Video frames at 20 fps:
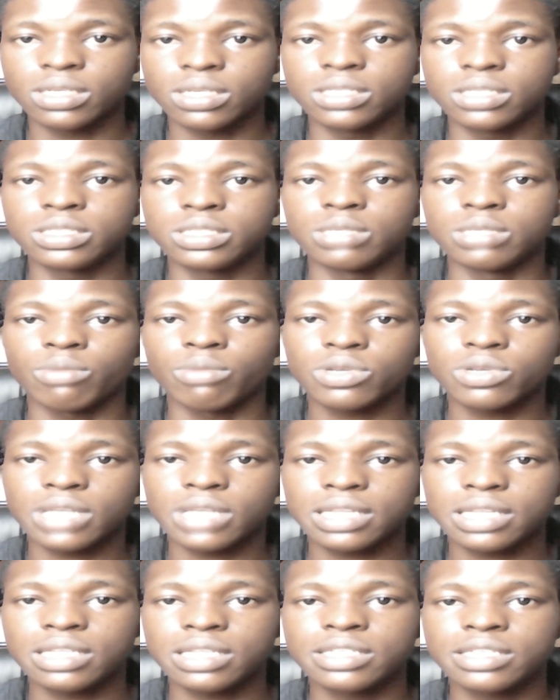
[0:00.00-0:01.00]

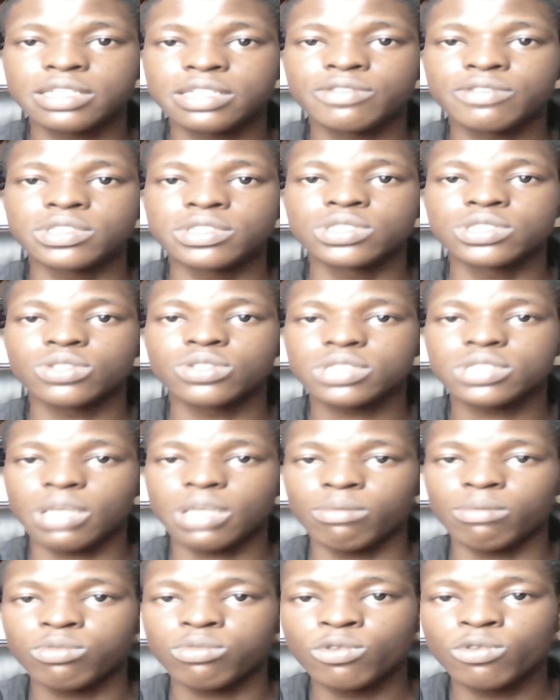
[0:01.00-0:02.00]
Importantly, if it is not
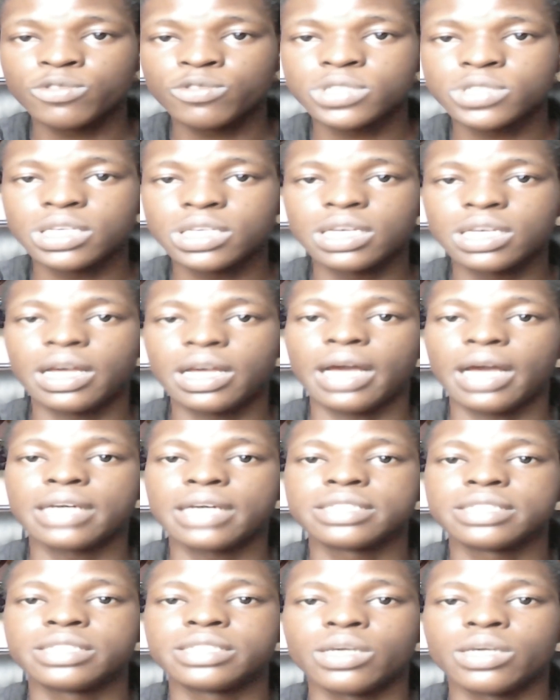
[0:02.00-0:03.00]
approved,
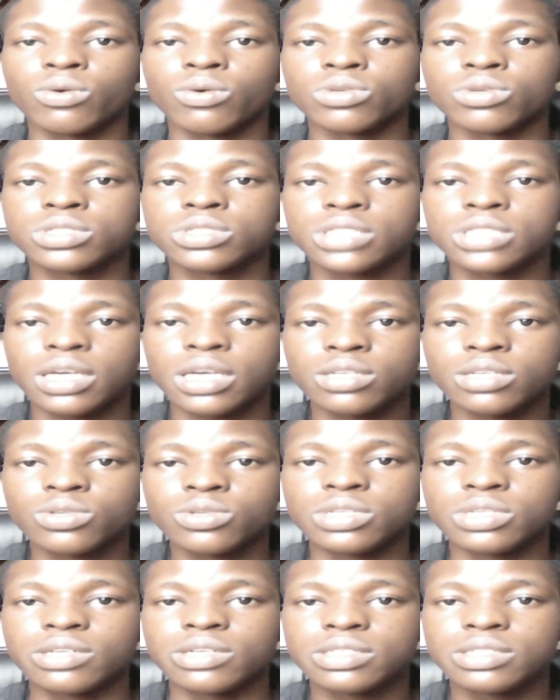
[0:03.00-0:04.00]
they will tell you the
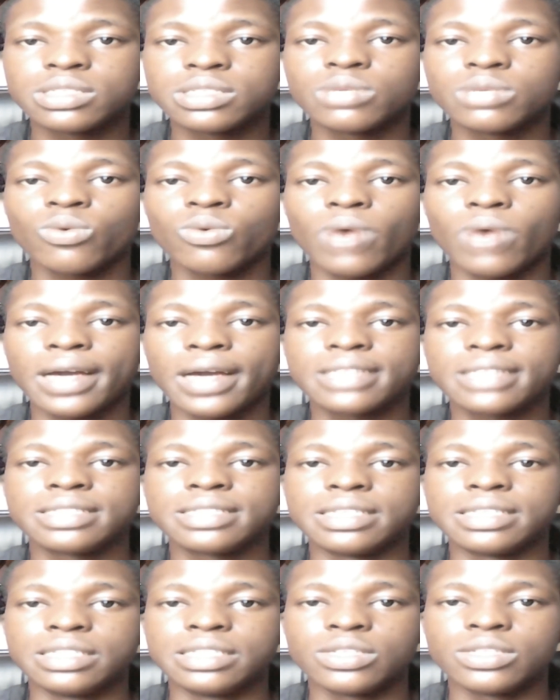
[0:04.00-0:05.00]
reason why they
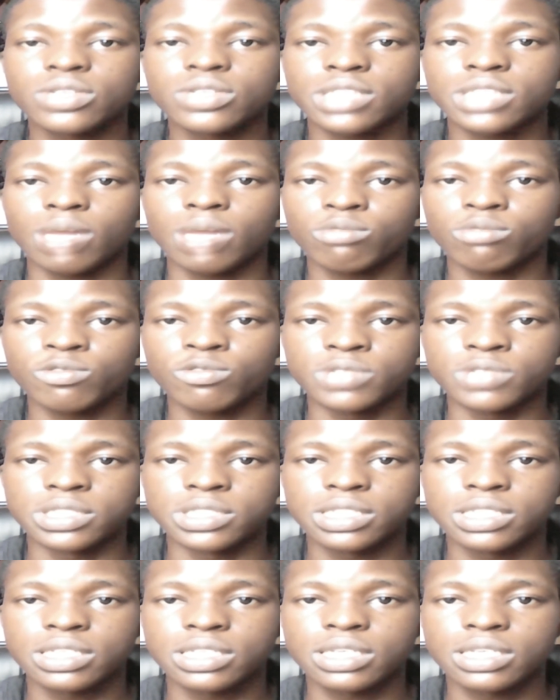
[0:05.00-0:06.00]
did not approve it.
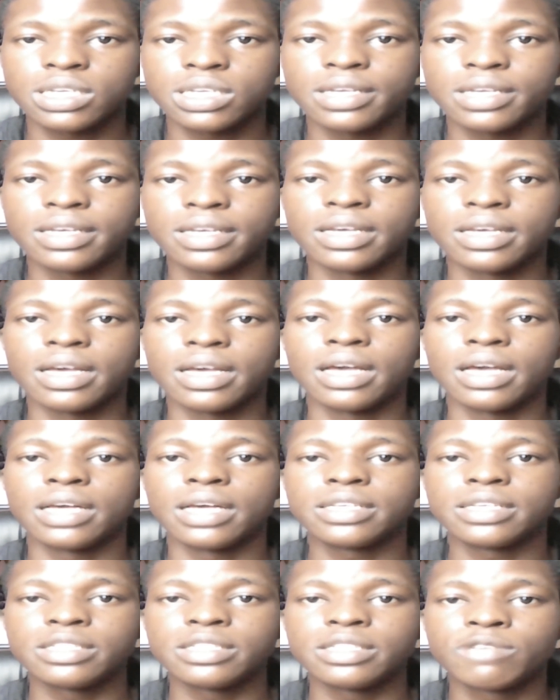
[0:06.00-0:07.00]

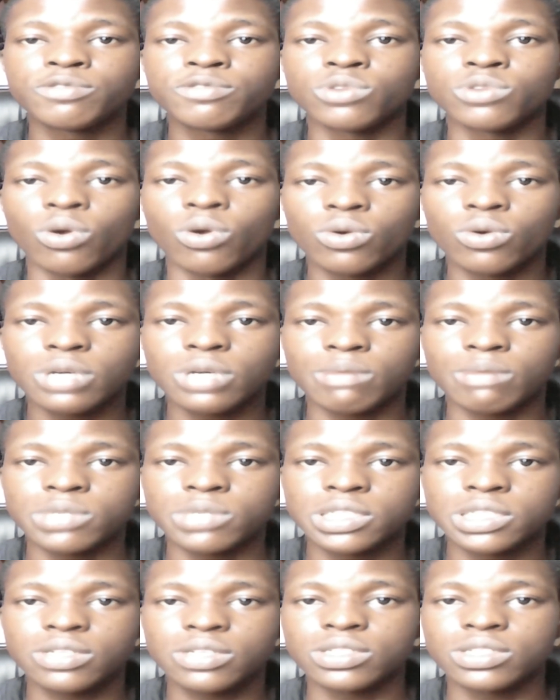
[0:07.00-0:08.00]
If your own
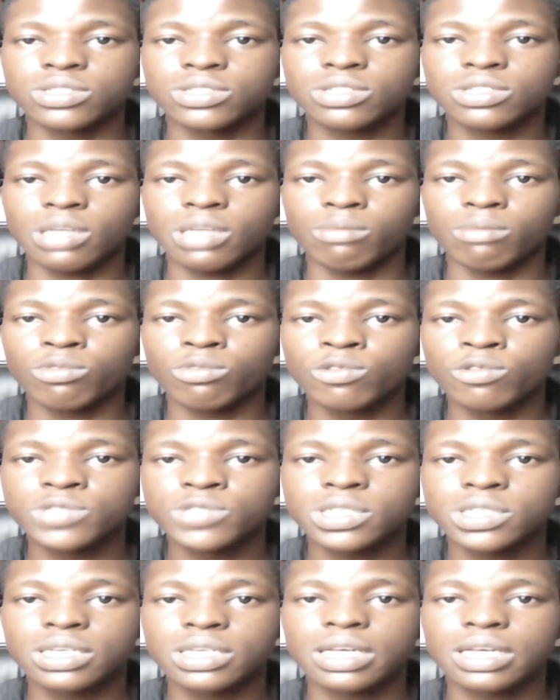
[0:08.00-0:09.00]
application is not approved,
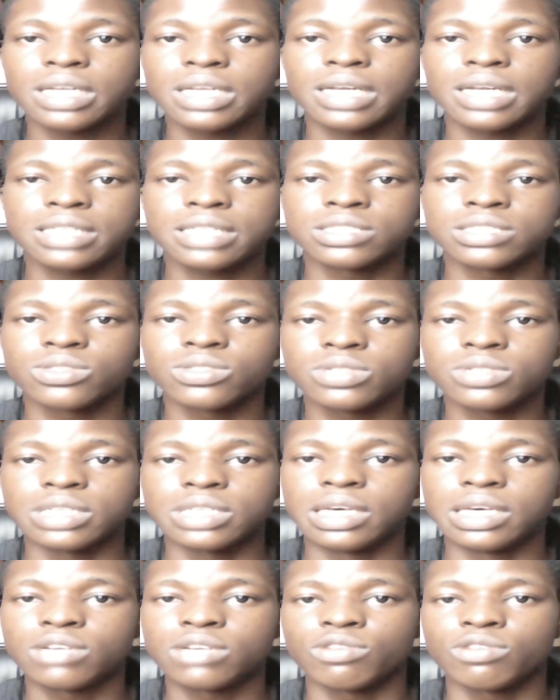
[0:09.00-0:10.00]
that is not the
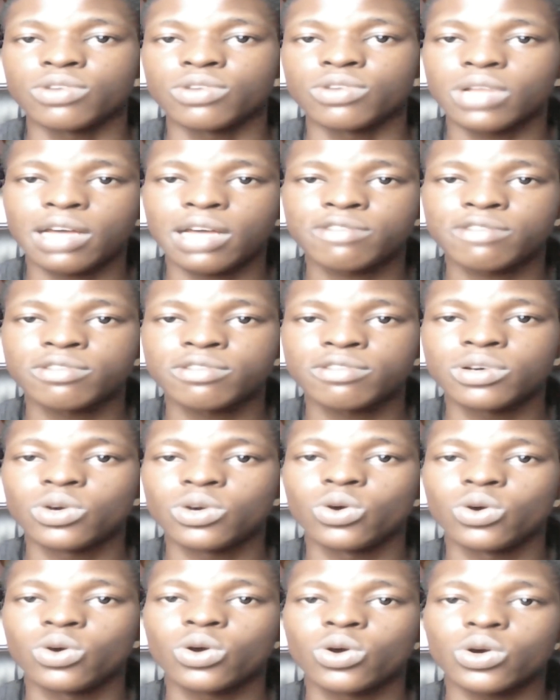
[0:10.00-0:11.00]
end of your life.
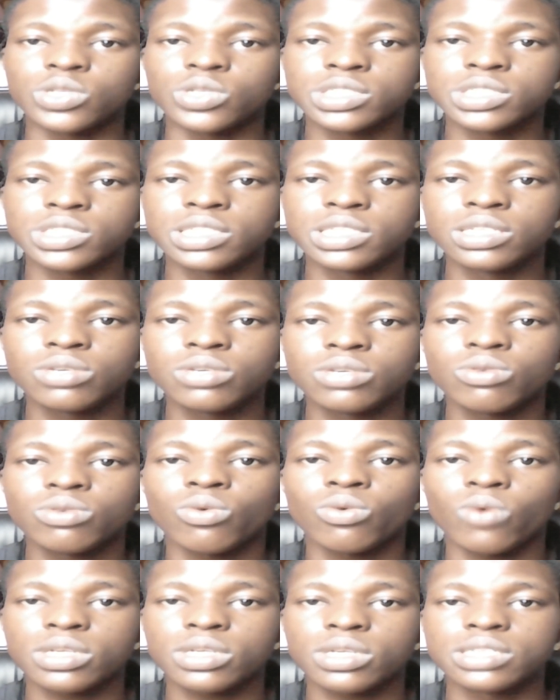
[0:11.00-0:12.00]
Continue
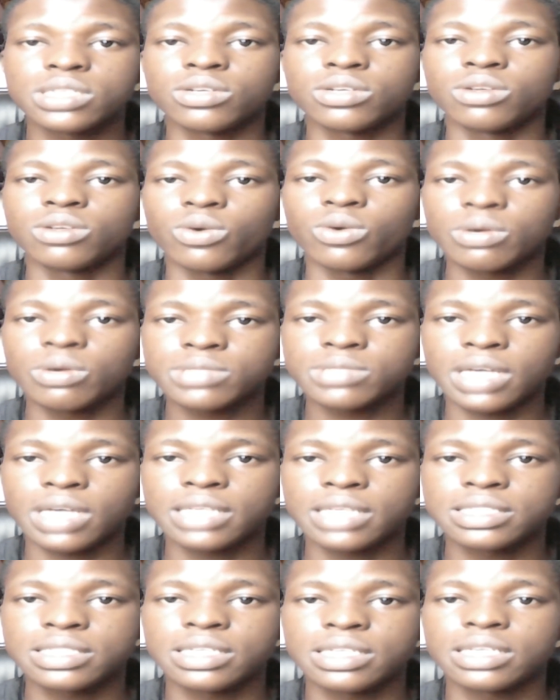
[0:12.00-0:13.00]
working on your website,
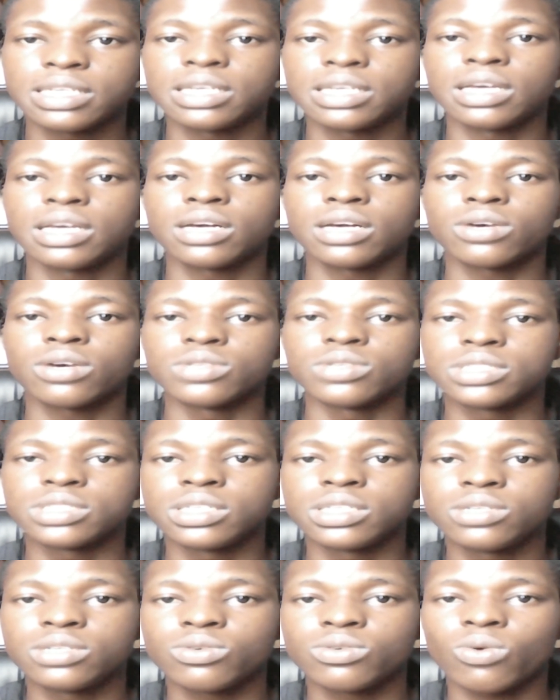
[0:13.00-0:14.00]

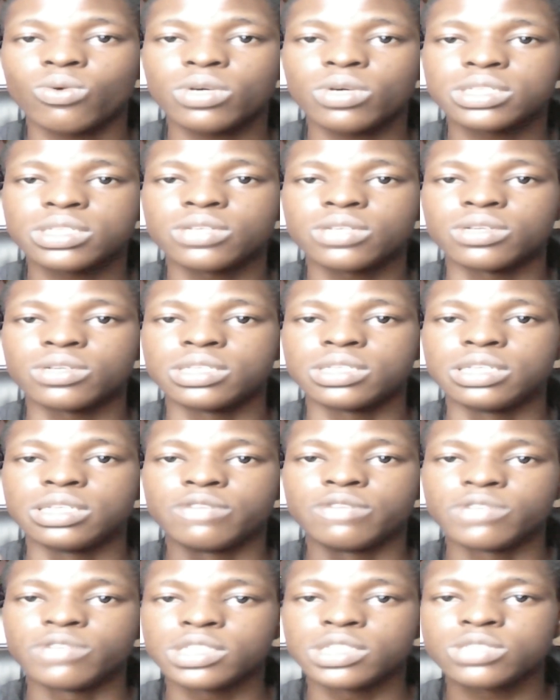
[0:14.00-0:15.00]
continue working on the
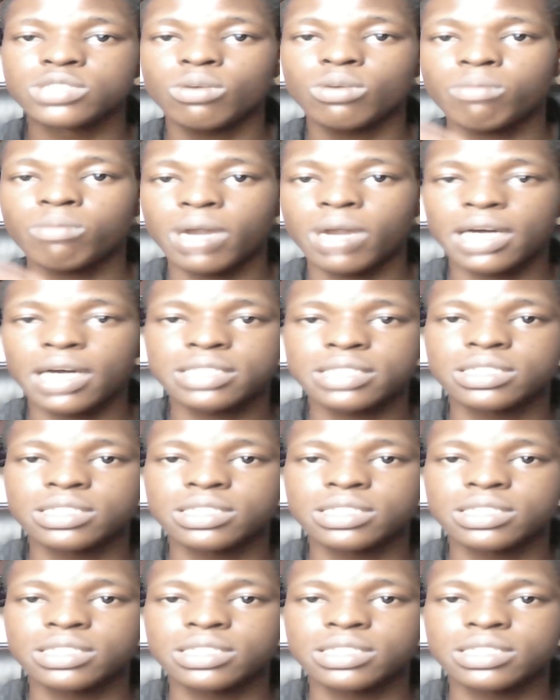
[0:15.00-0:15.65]
navigation part,